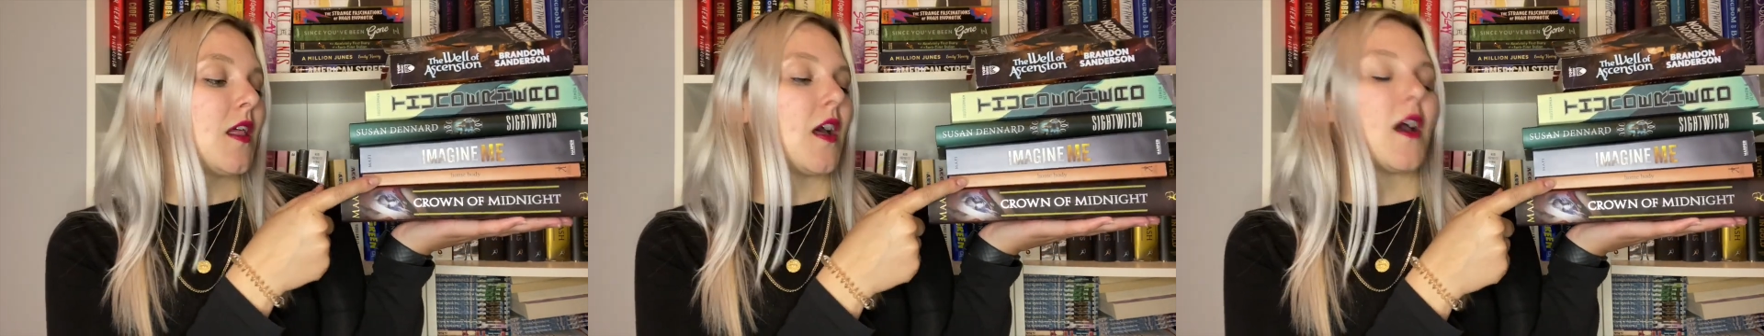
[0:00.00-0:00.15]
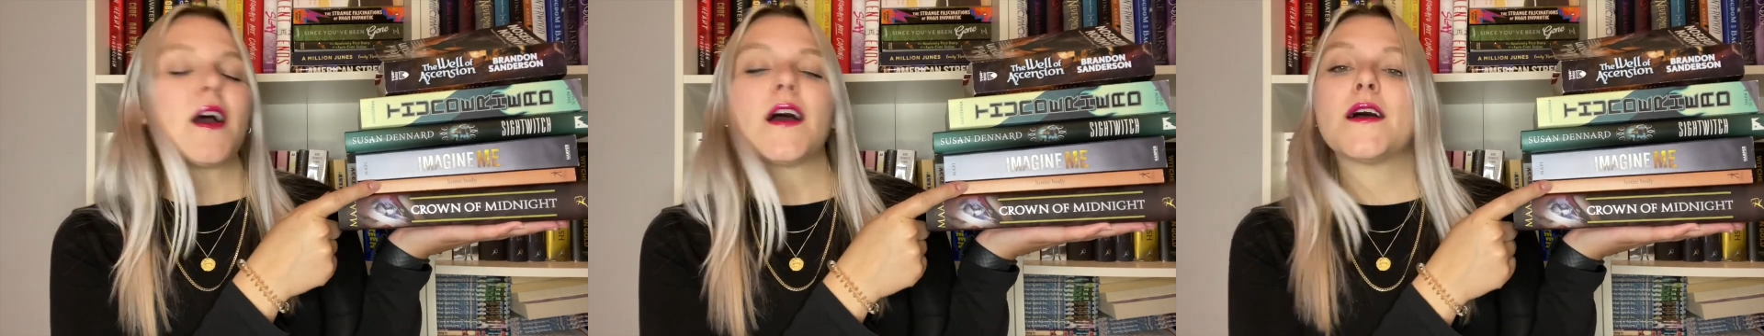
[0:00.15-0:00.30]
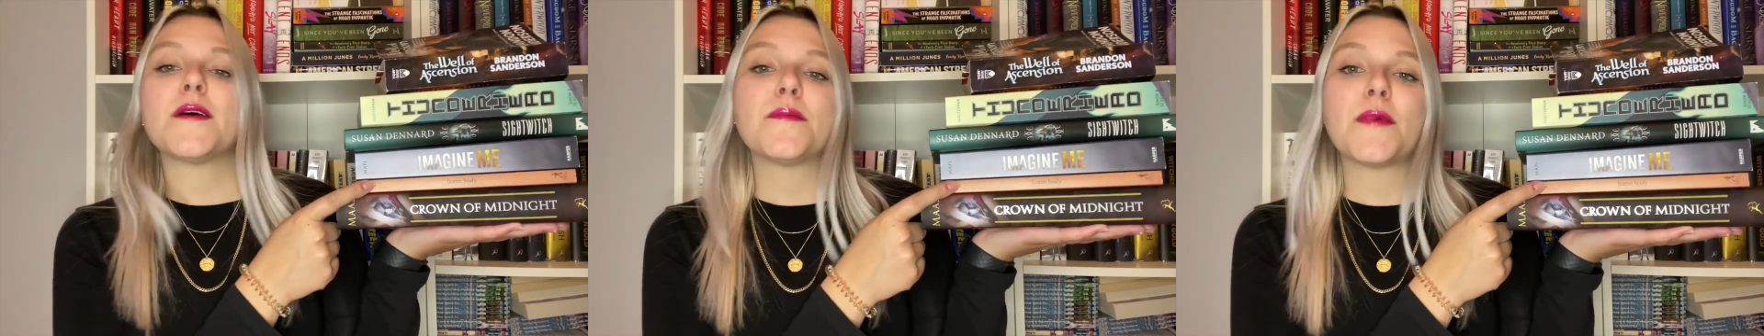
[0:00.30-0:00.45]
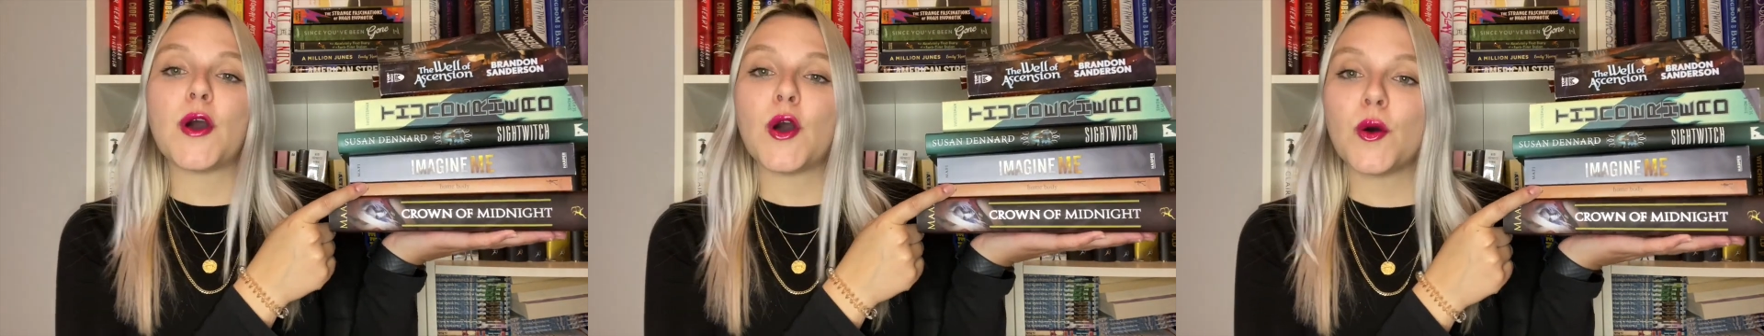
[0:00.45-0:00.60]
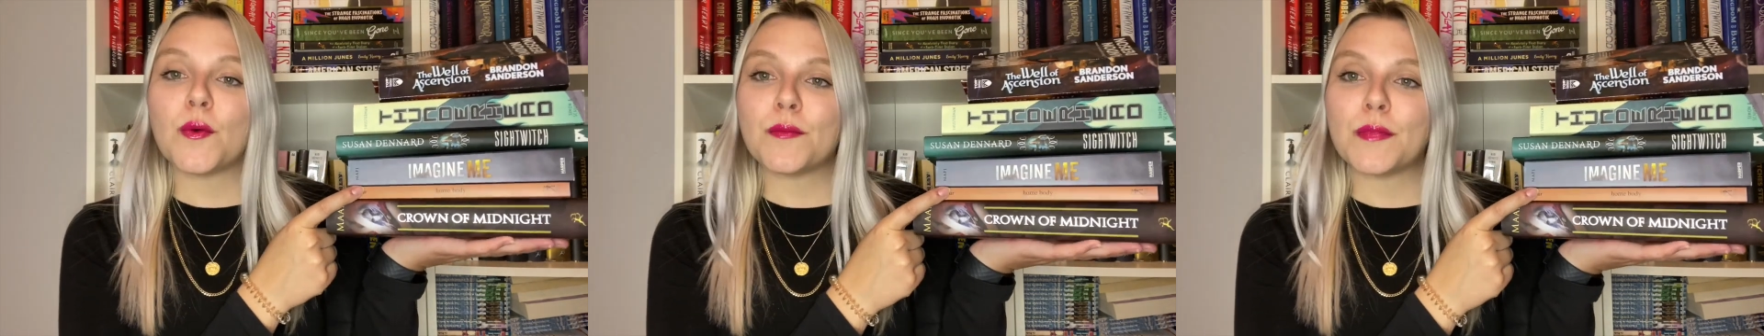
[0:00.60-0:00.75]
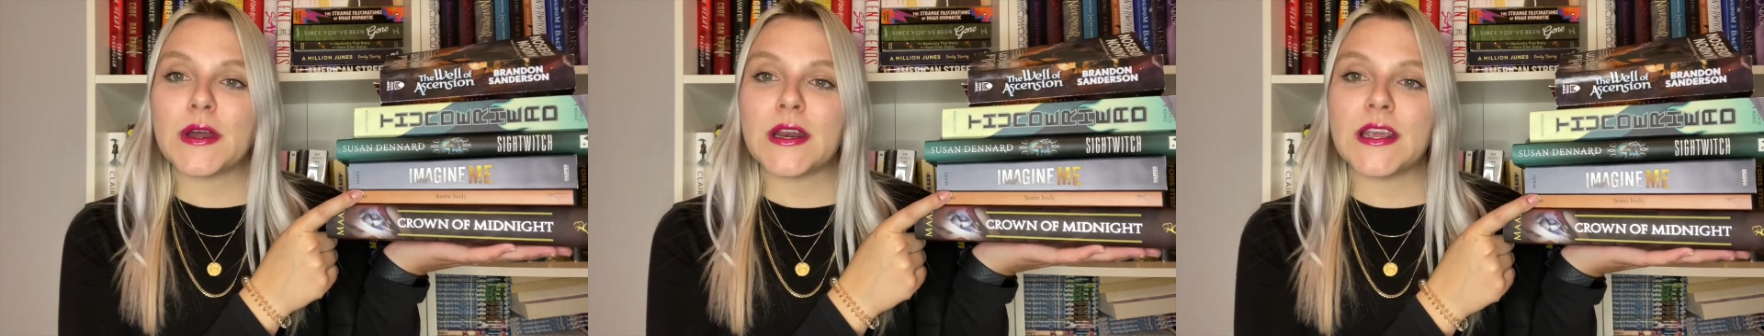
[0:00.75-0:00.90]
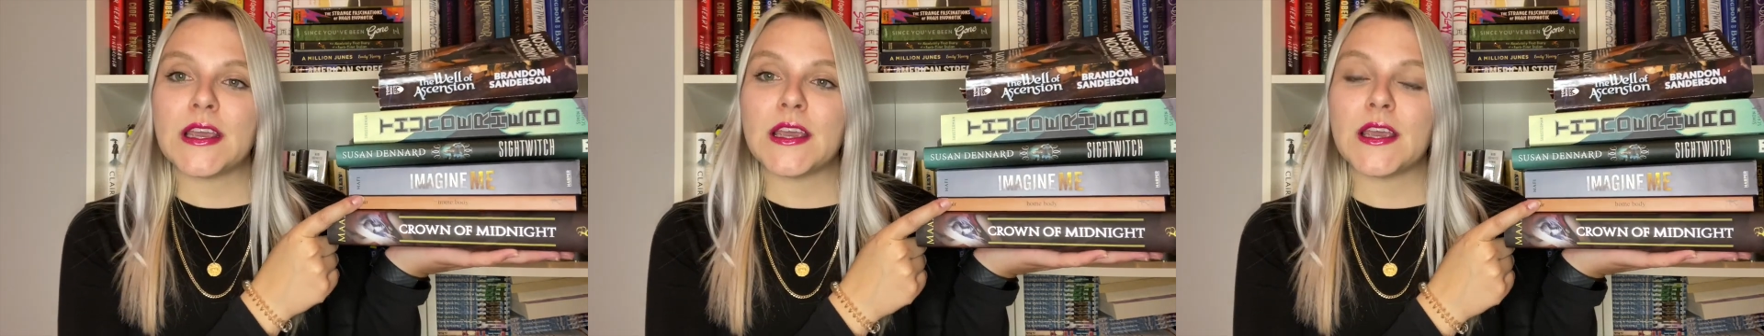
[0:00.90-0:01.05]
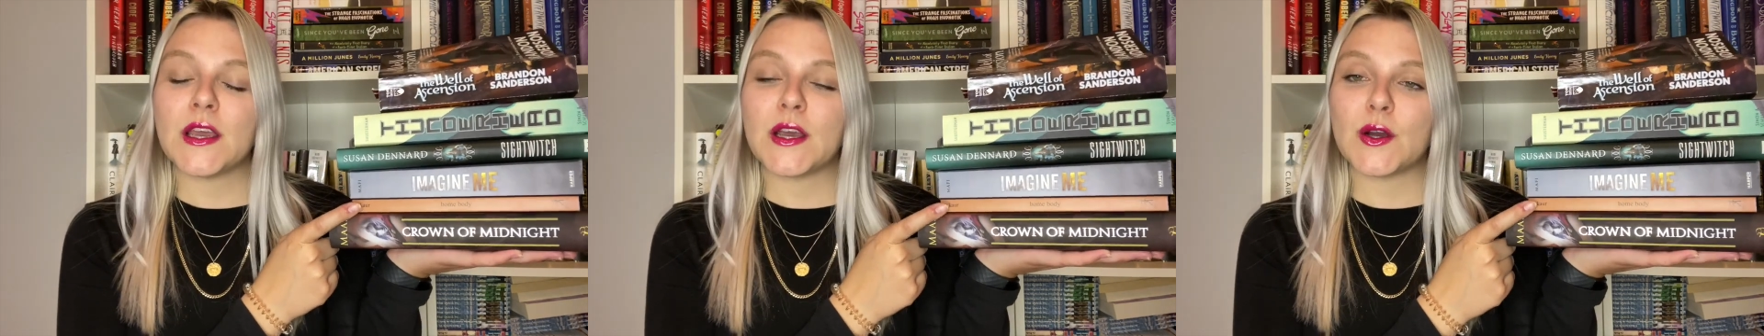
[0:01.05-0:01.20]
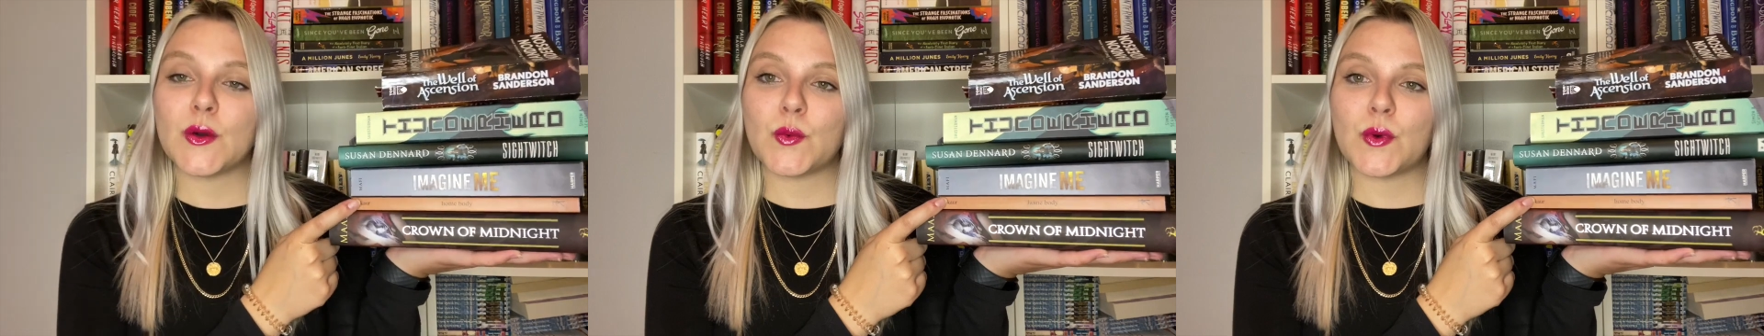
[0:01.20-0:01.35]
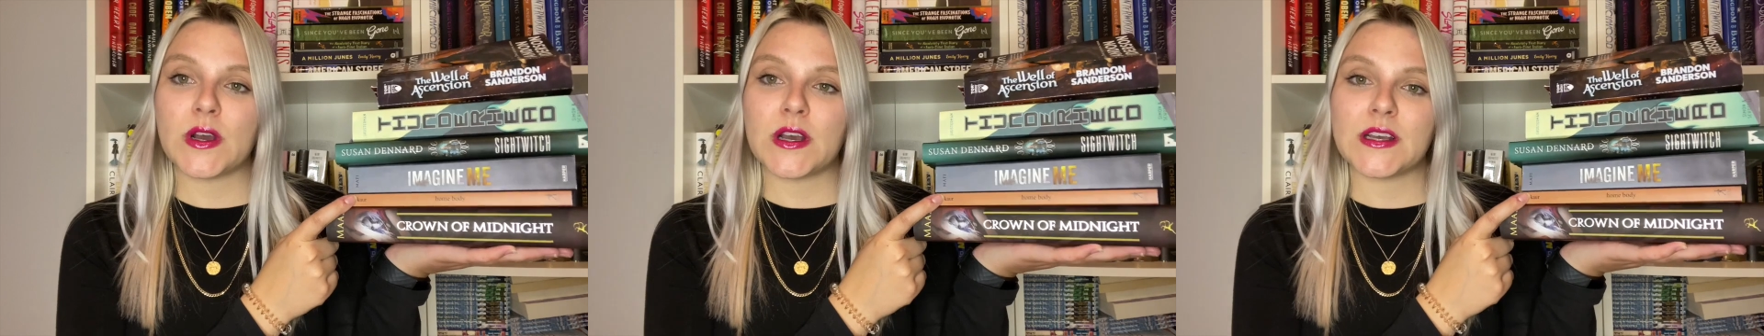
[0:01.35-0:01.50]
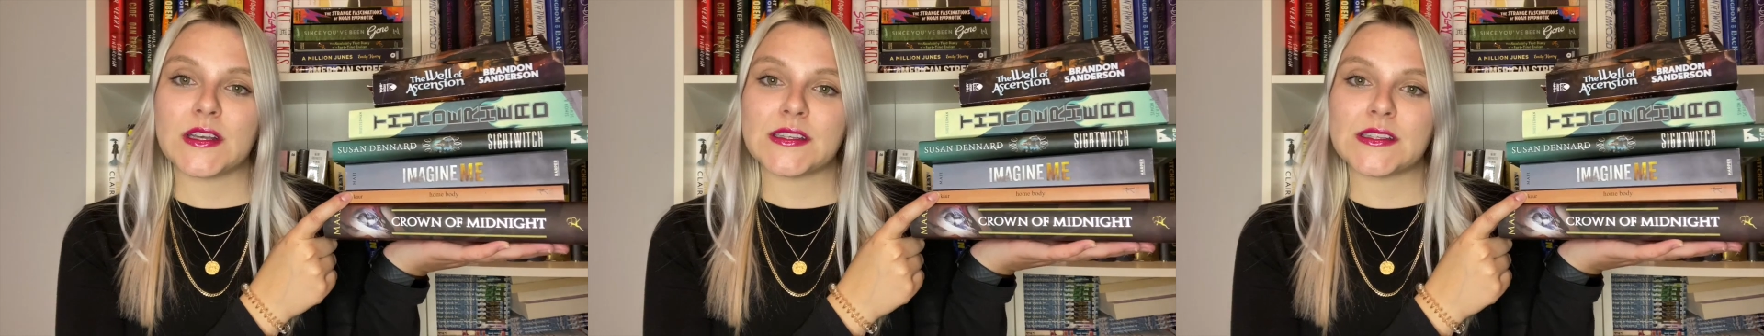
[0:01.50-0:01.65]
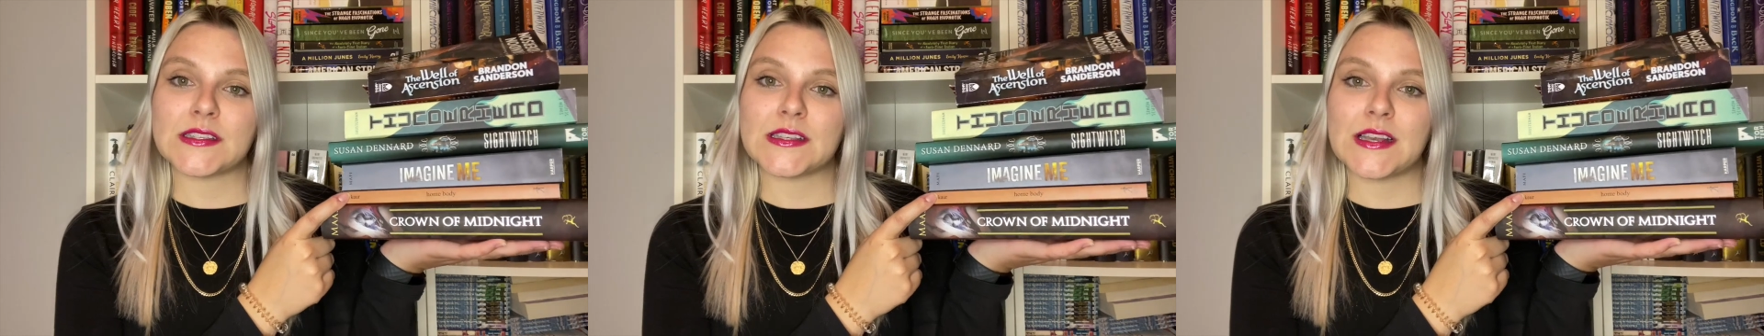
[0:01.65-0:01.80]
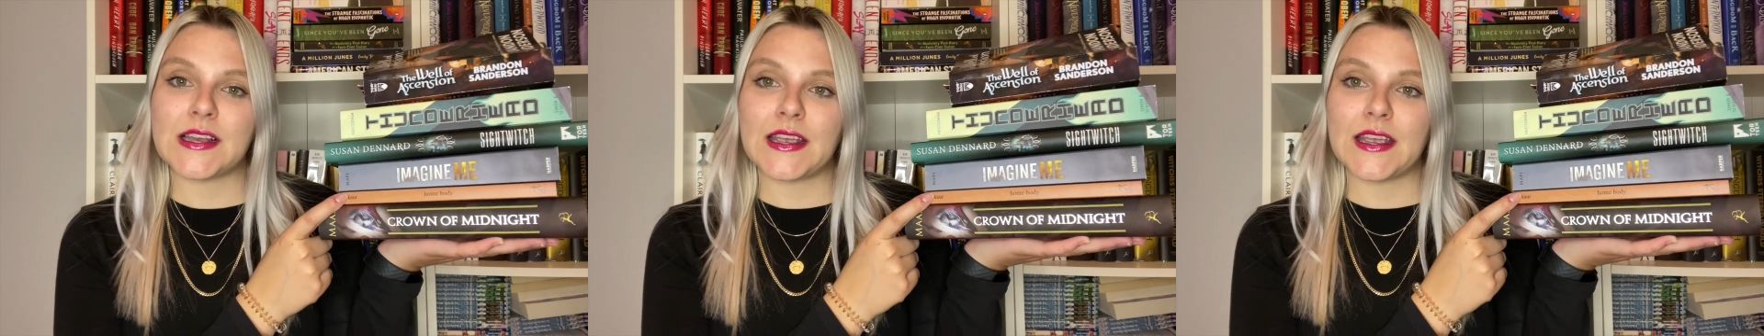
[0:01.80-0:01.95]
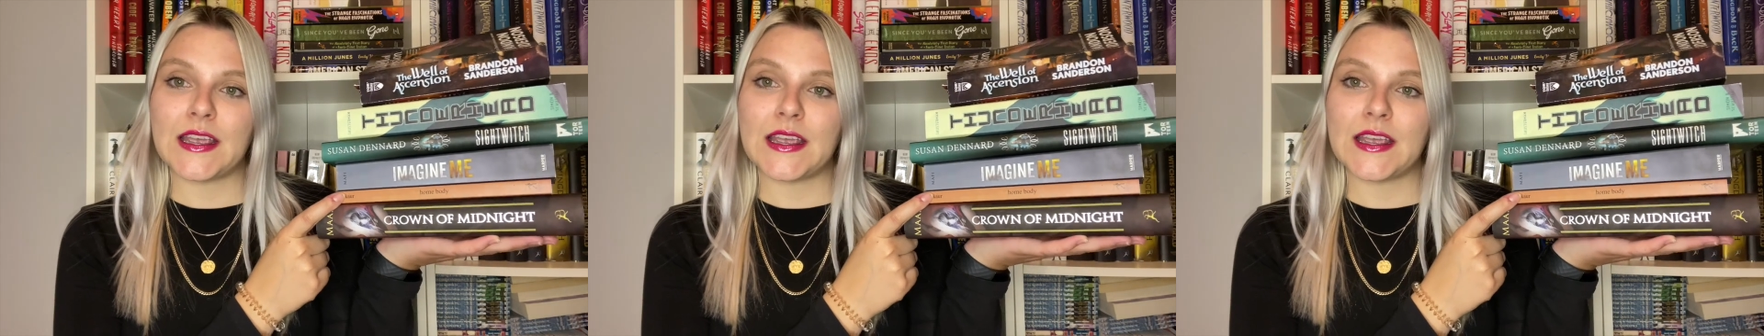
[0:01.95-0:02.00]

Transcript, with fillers: Um, Homebody was